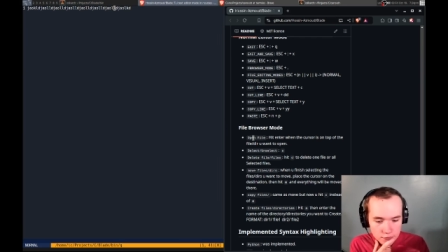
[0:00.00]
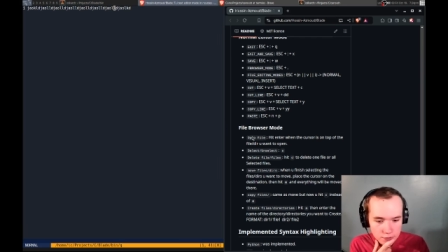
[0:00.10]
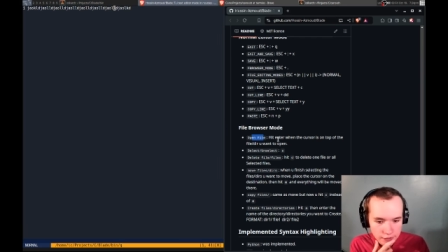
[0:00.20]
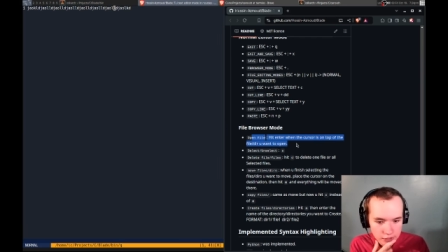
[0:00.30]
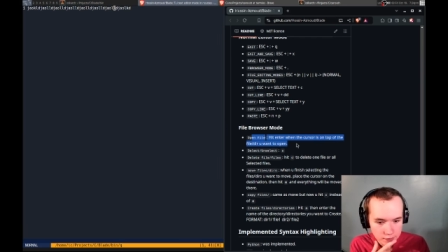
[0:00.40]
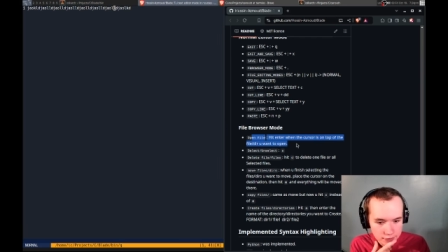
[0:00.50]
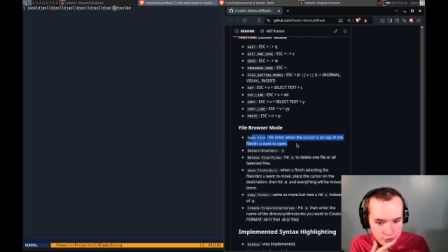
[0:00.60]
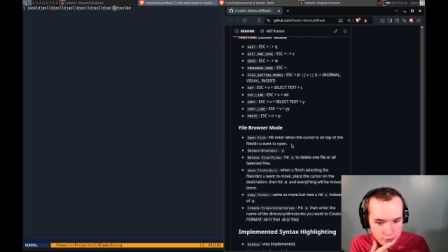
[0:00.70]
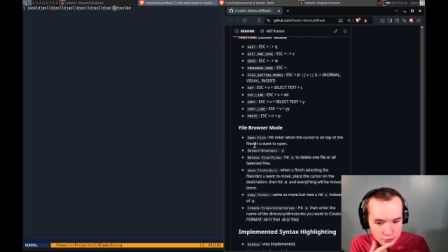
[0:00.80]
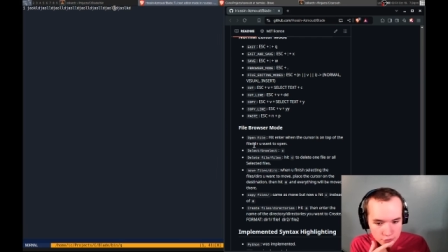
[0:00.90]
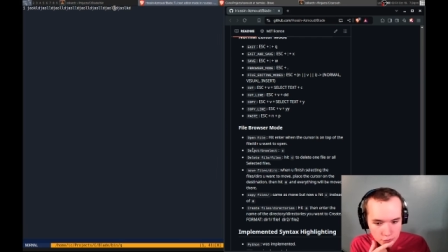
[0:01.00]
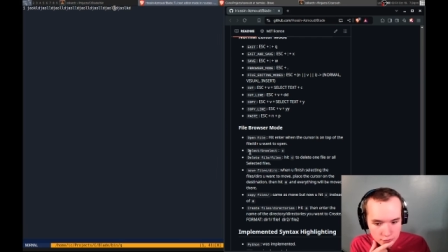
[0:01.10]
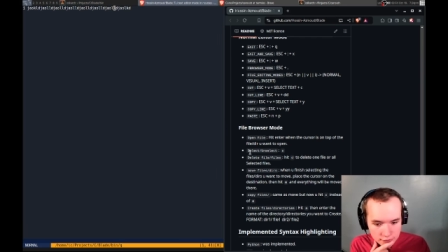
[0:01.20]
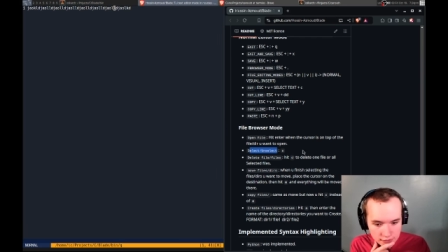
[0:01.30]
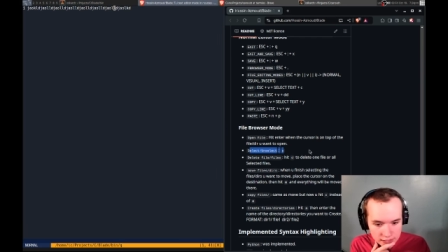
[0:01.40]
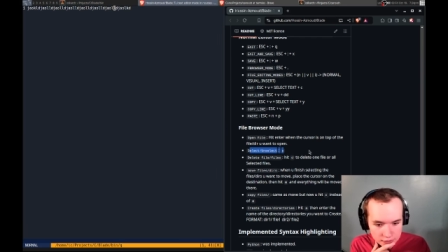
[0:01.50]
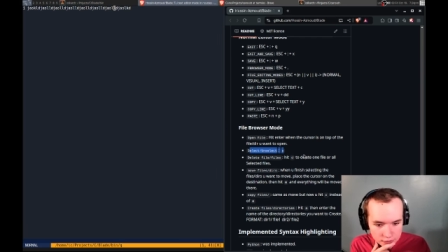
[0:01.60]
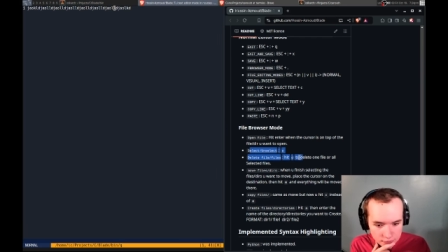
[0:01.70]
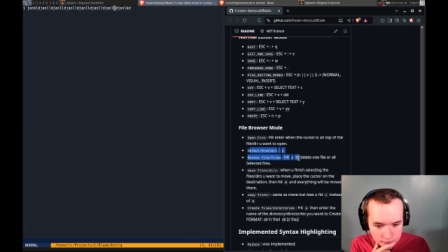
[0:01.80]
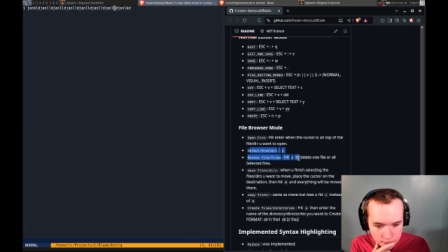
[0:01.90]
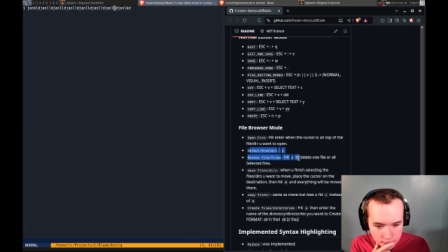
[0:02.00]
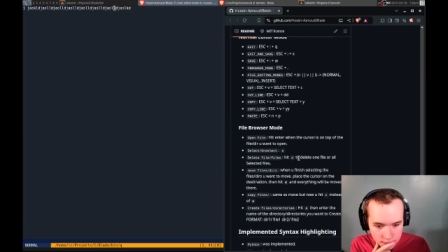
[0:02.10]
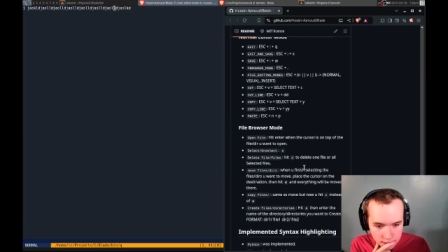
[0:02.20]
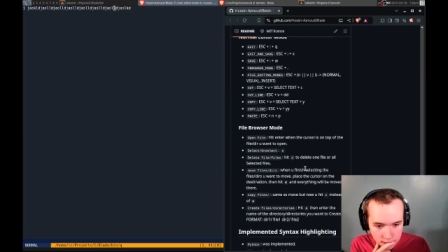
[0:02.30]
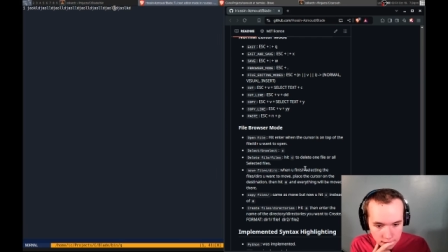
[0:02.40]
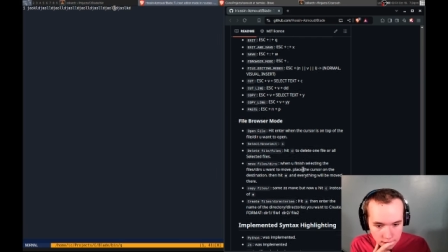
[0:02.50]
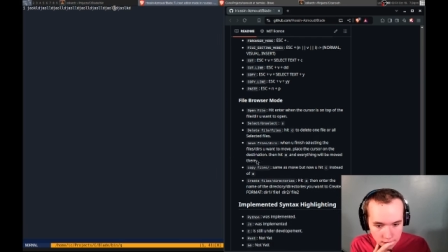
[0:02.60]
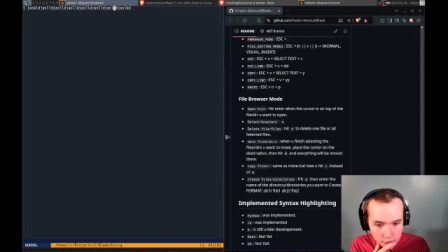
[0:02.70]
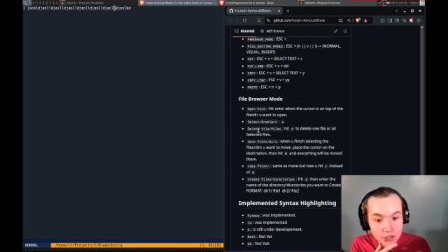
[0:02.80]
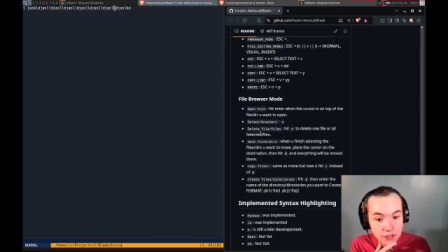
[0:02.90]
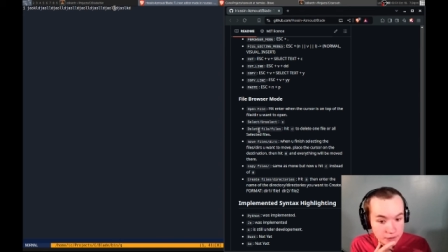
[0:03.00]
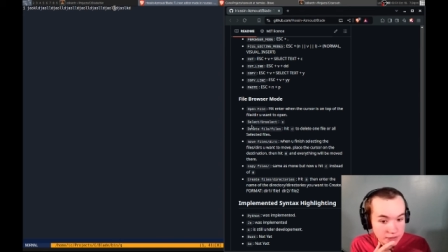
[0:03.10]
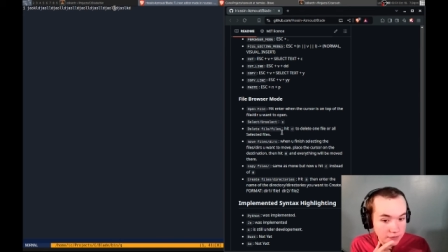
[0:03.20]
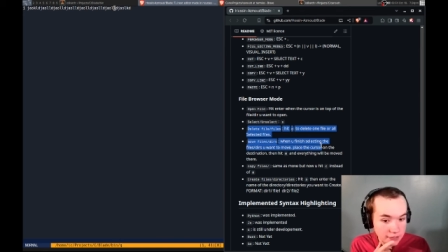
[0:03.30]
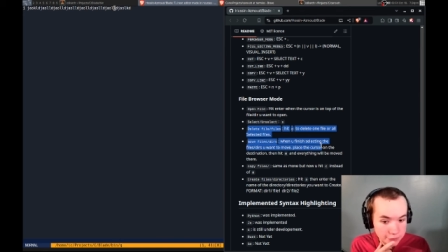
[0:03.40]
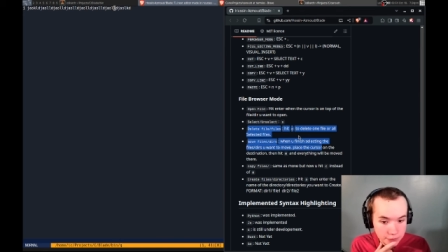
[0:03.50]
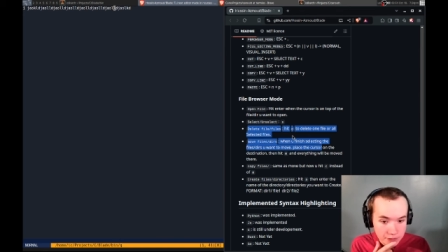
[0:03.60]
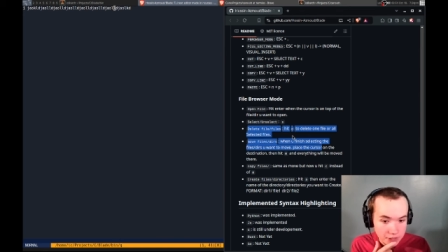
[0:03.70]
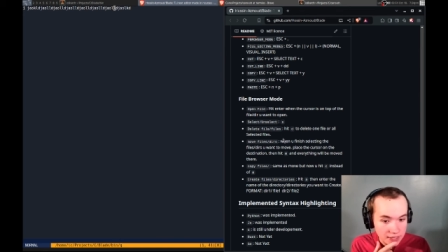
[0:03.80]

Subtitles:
File browser mode, open file. You can delete files from there.